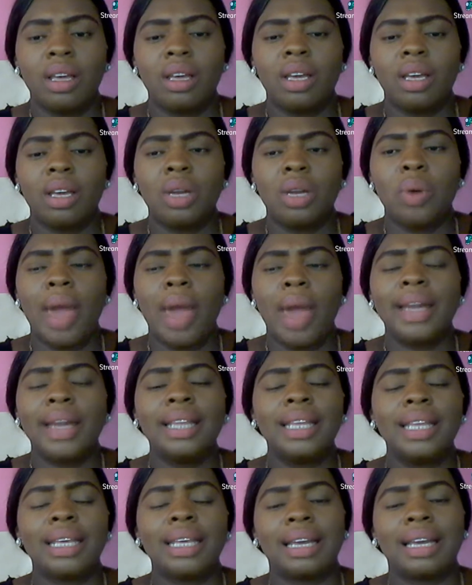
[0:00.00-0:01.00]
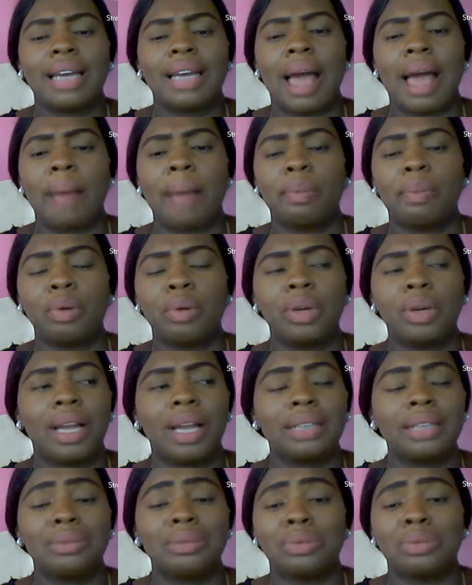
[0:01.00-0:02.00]
Anything can happen.
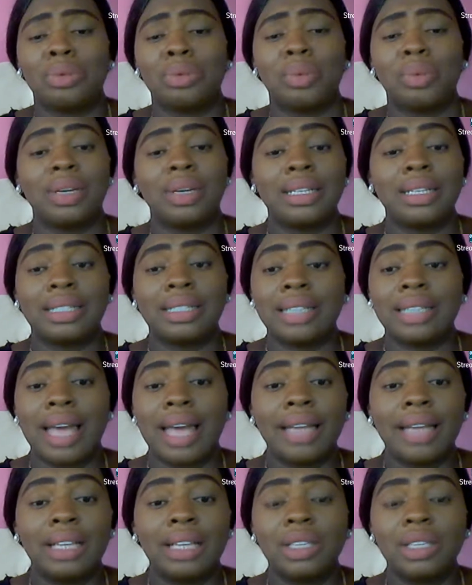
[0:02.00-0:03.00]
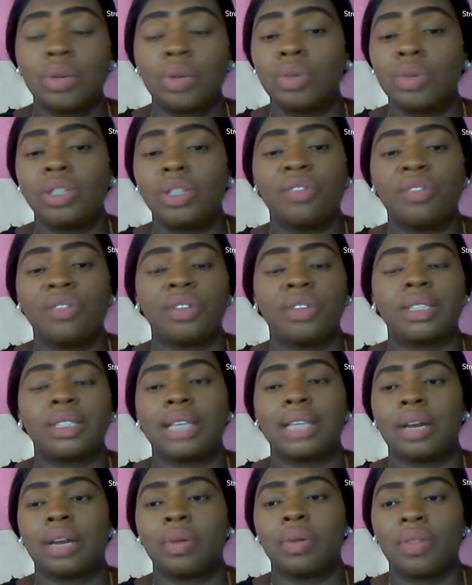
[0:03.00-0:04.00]
That nobody is there, the security
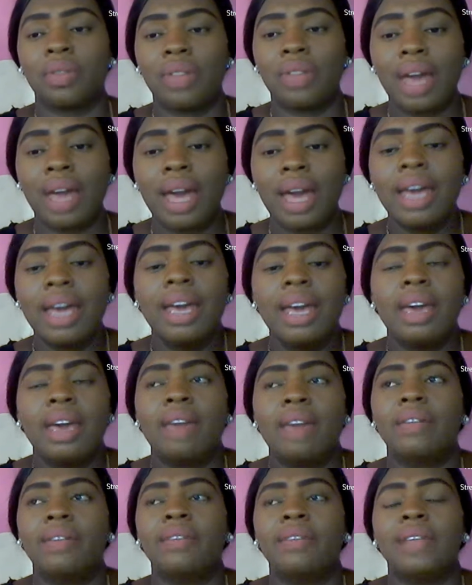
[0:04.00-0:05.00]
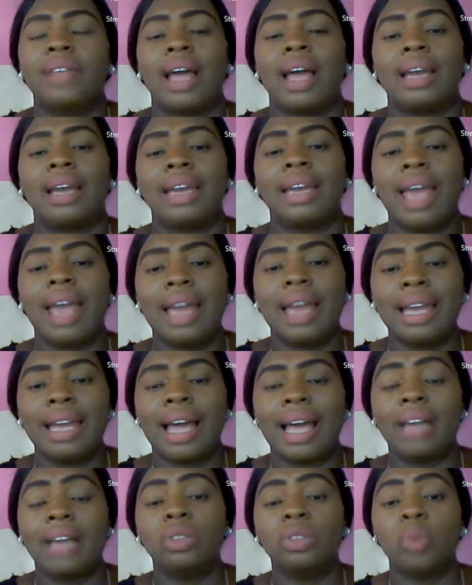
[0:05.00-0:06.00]
forces are not there. Even if they are there,
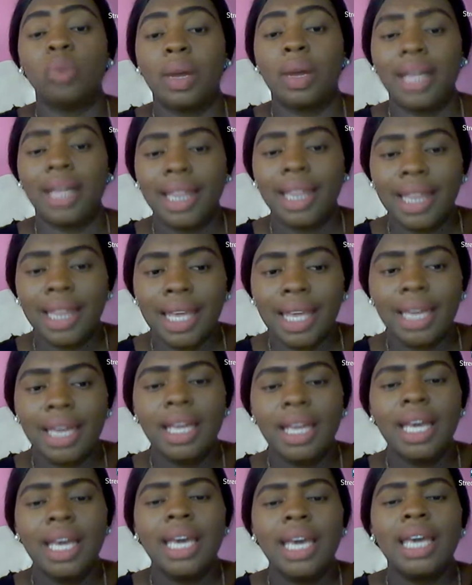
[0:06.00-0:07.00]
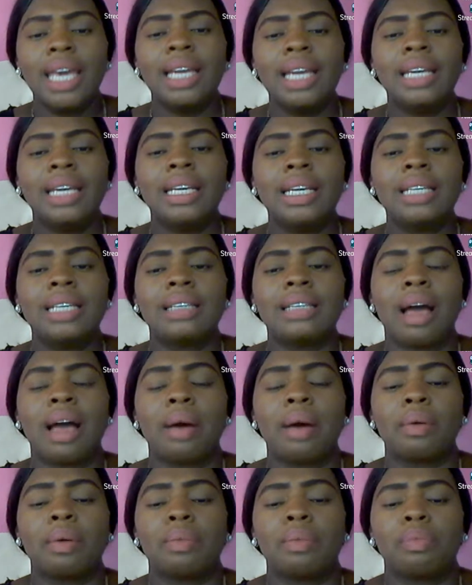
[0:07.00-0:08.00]
they can't do anything. These
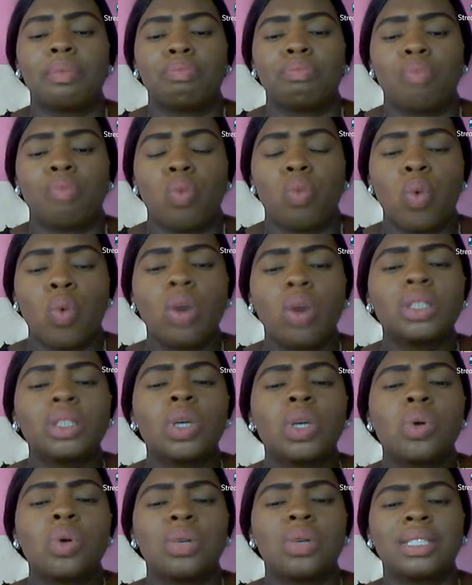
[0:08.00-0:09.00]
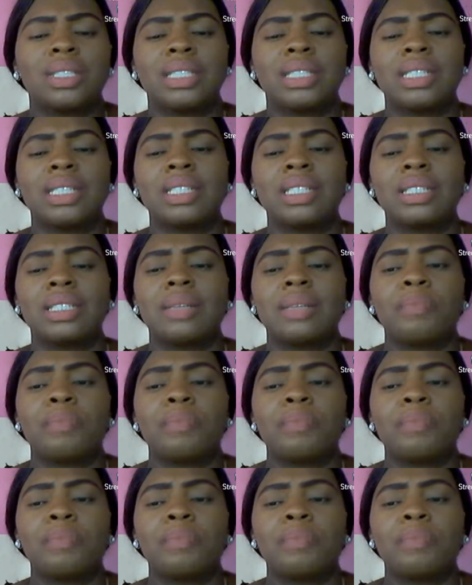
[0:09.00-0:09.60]
are what causes